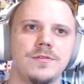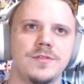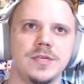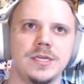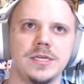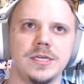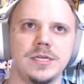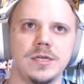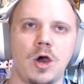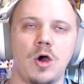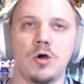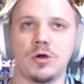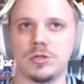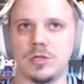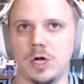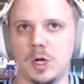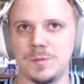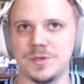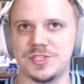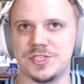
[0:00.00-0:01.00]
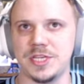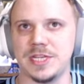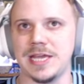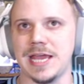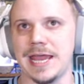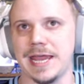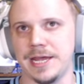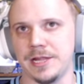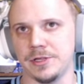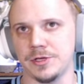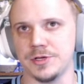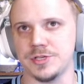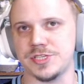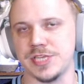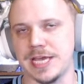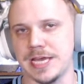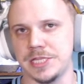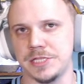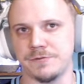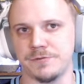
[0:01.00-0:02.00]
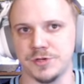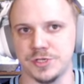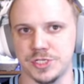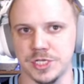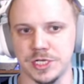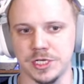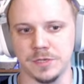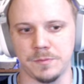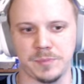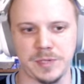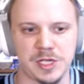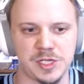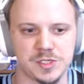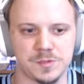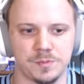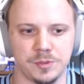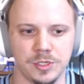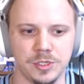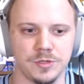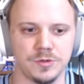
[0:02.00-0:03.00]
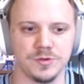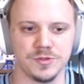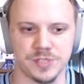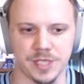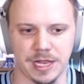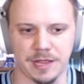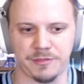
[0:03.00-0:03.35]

the Oklahoma City Antlers and the Virginia Beach Blues.